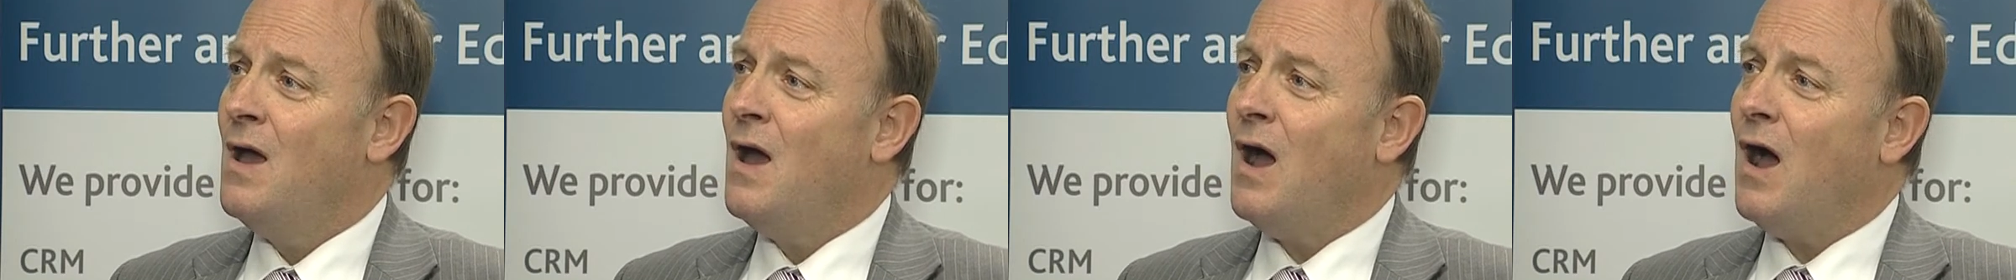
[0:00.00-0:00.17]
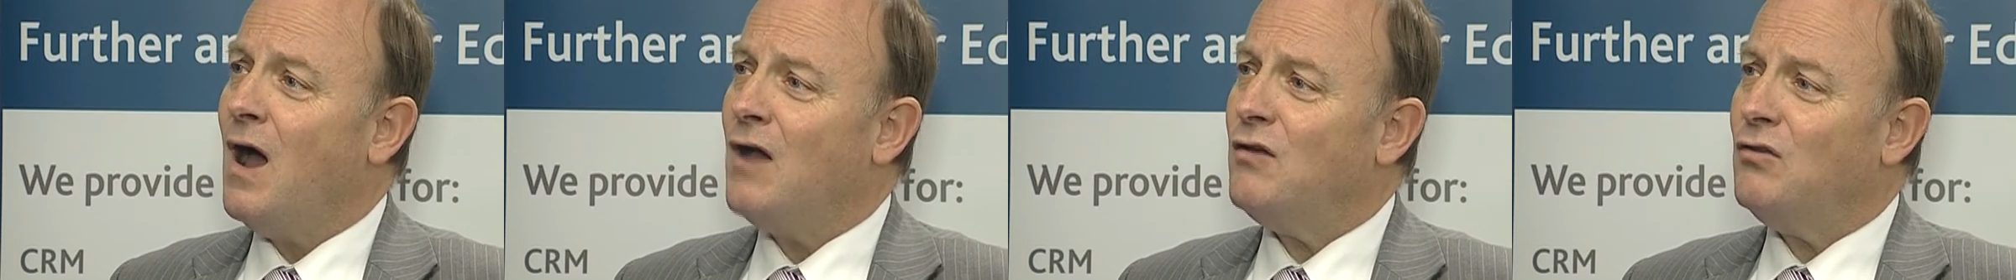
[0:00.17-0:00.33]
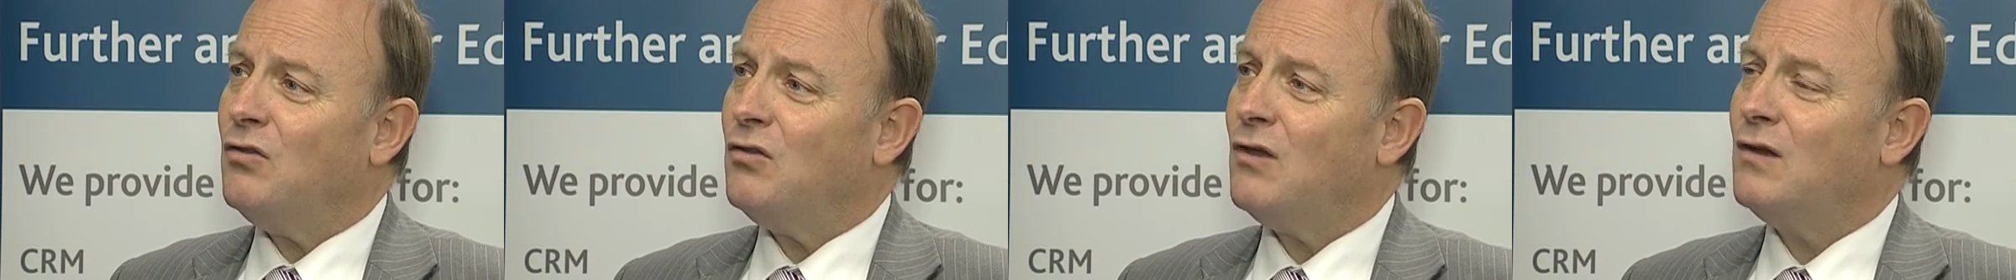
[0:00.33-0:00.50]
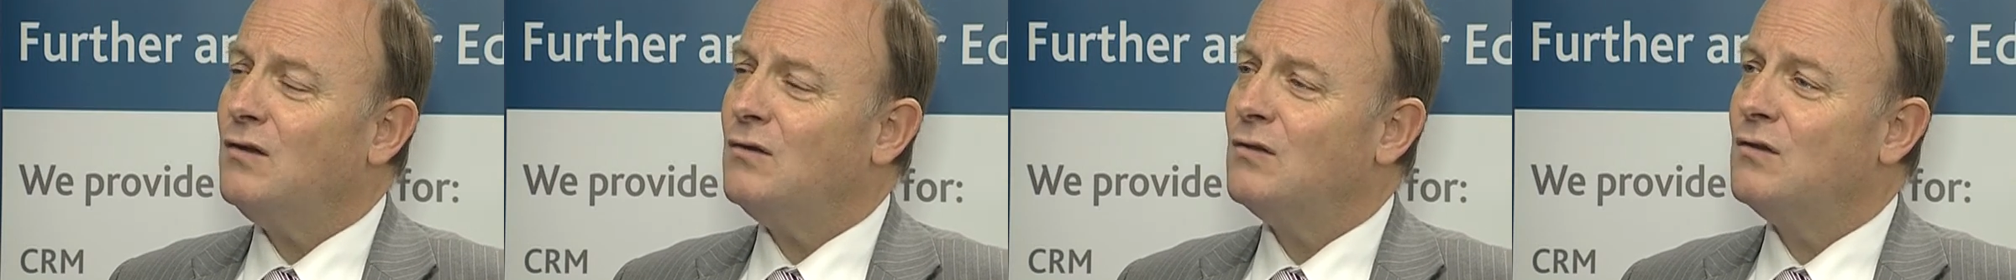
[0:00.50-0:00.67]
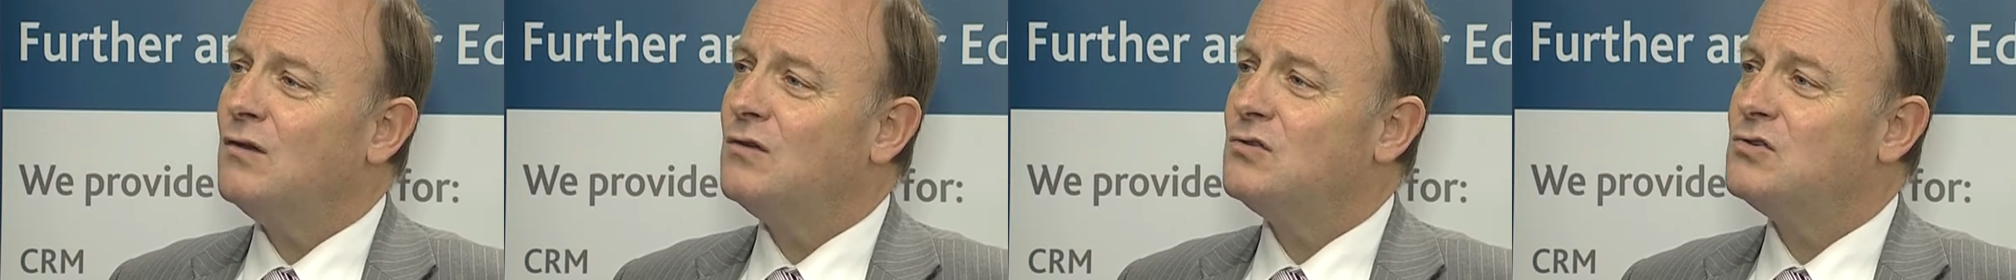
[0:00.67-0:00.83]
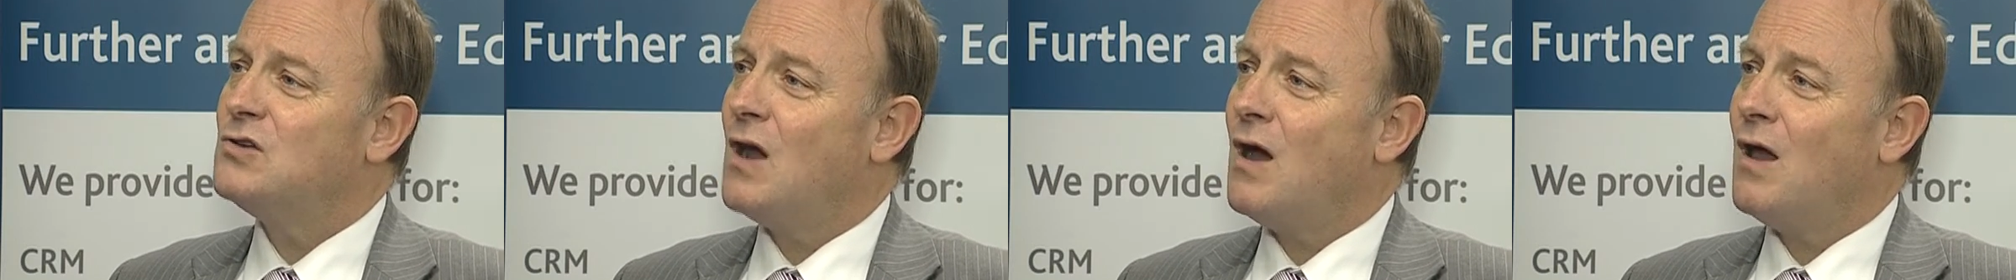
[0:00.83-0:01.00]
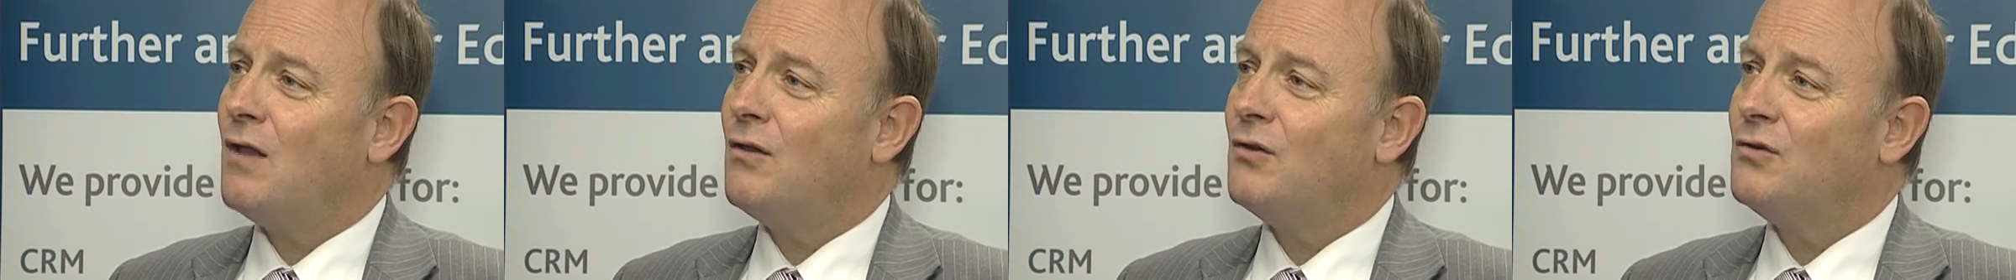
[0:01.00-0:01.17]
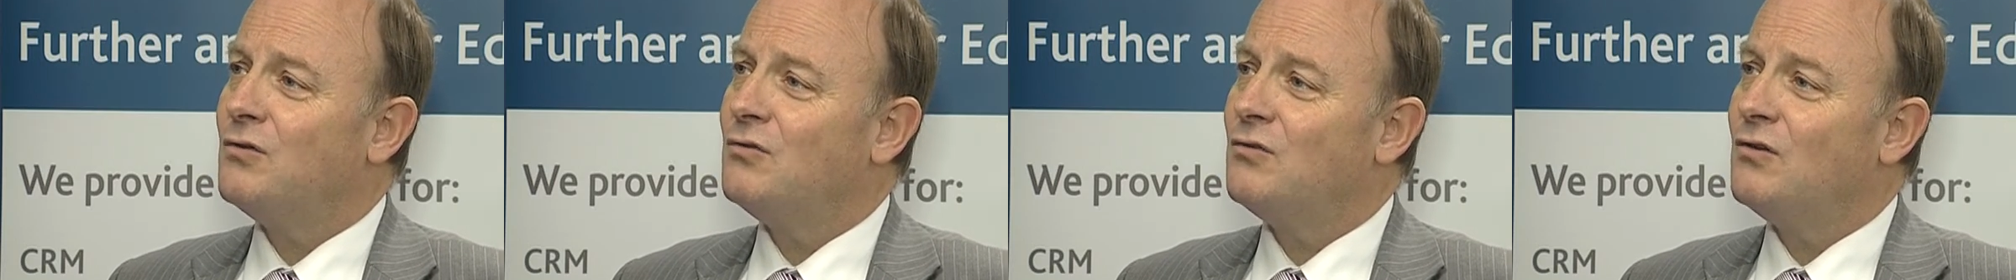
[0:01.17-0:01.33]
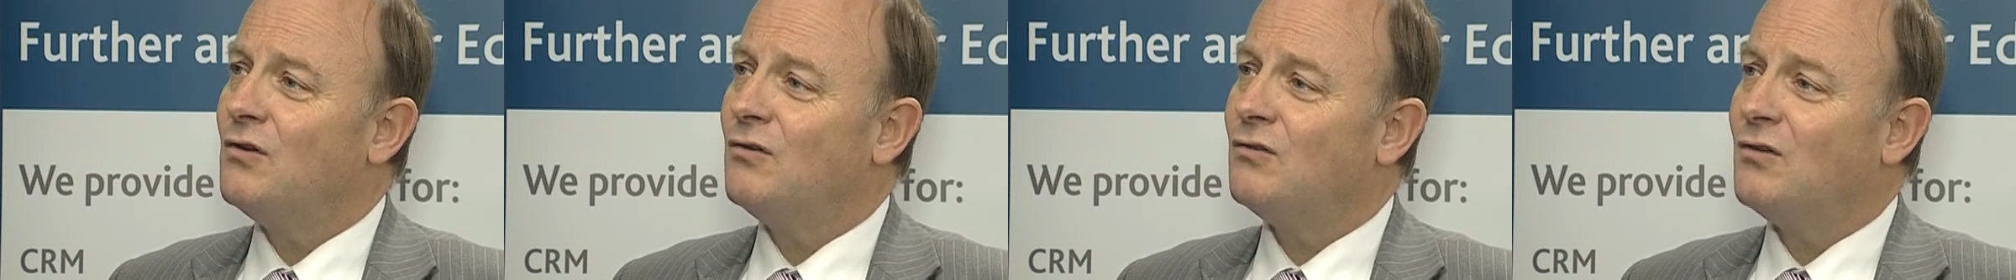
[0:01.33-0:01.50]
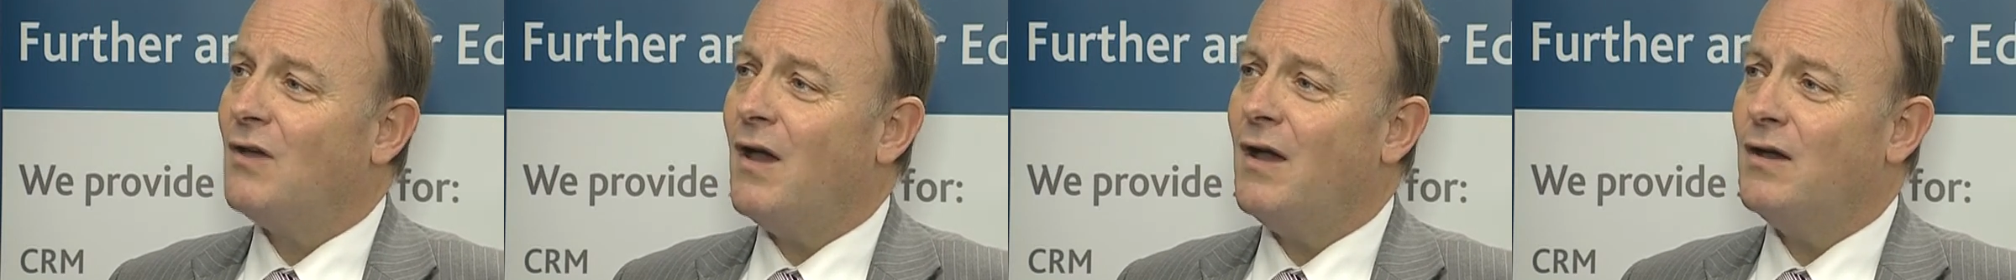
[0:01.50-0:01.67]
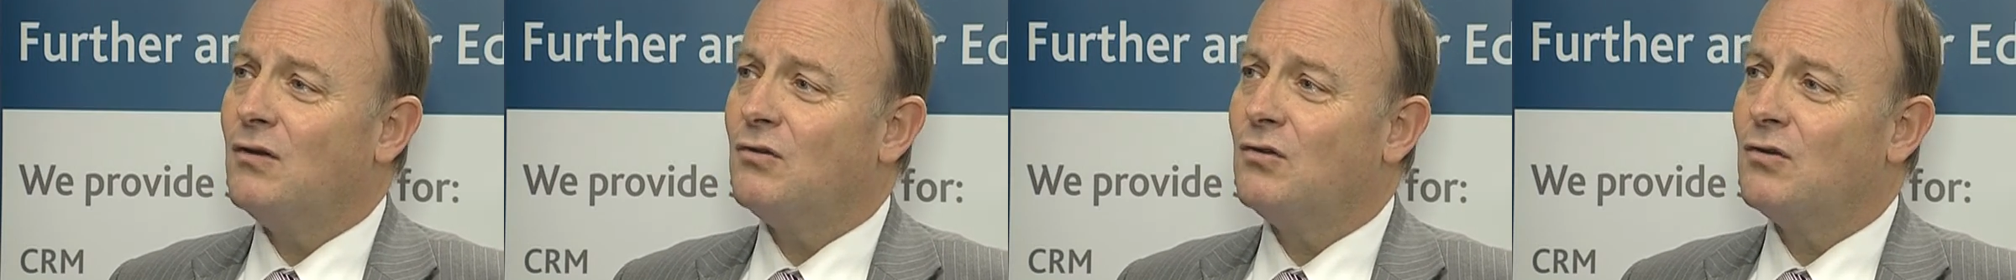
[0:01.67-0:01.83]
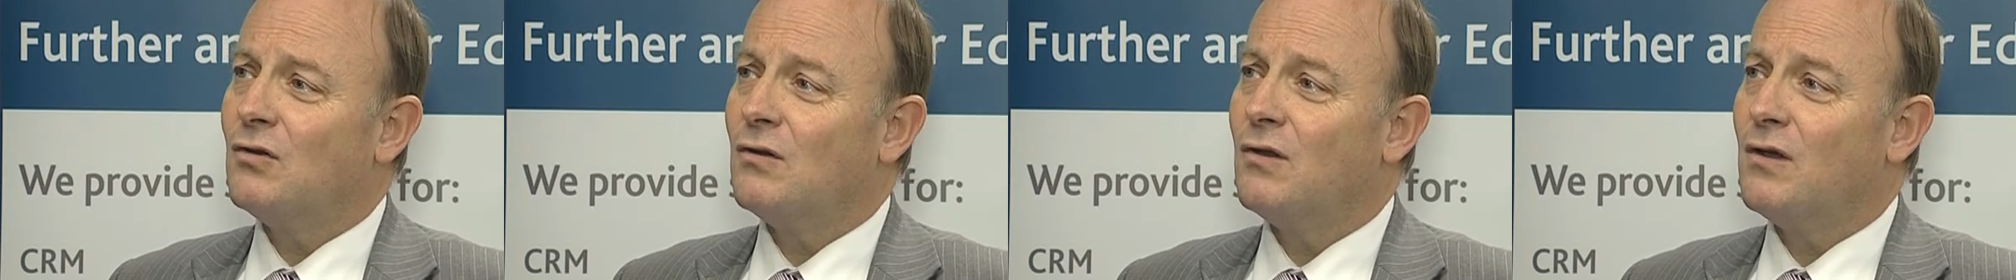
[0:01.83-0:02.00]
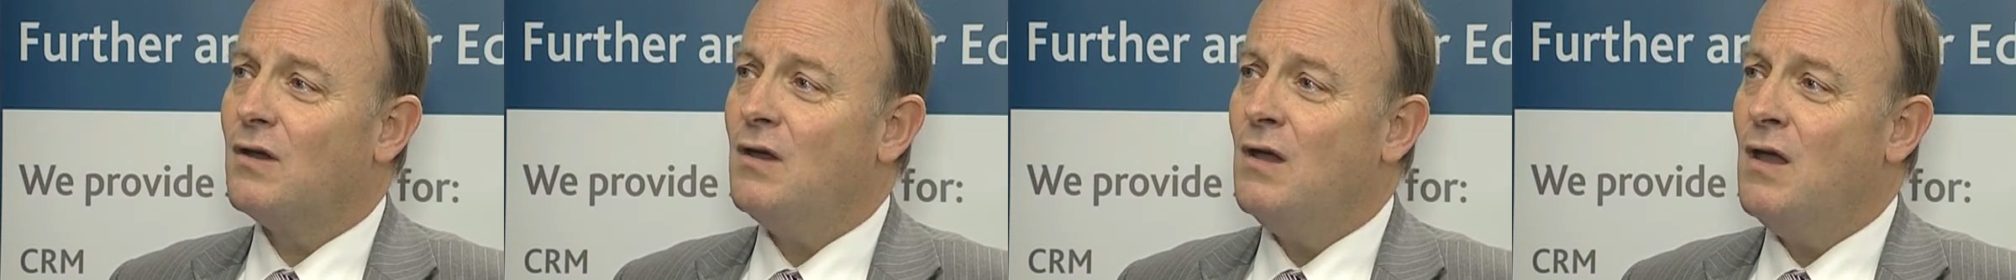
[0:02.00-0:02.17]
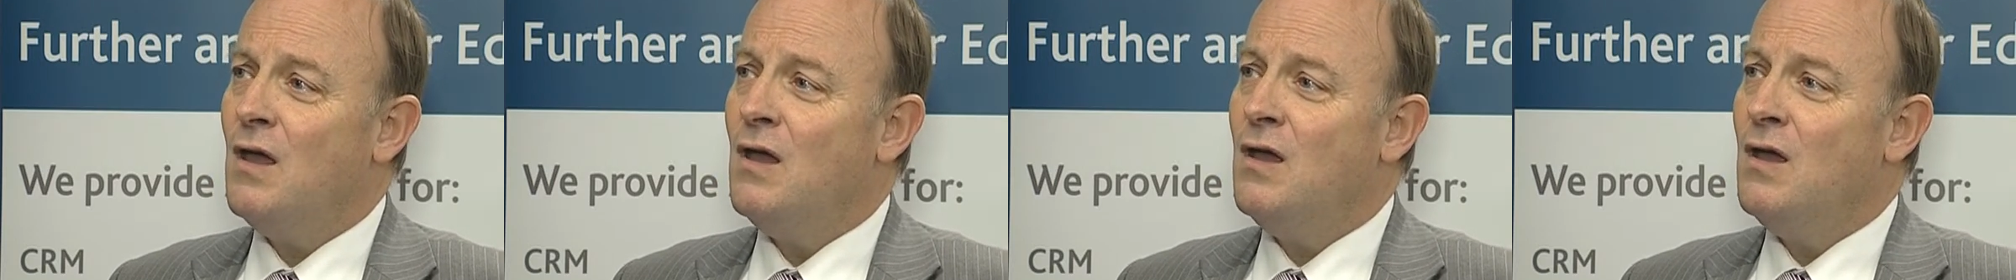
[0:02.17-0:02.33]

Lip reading: I think the challenge is actually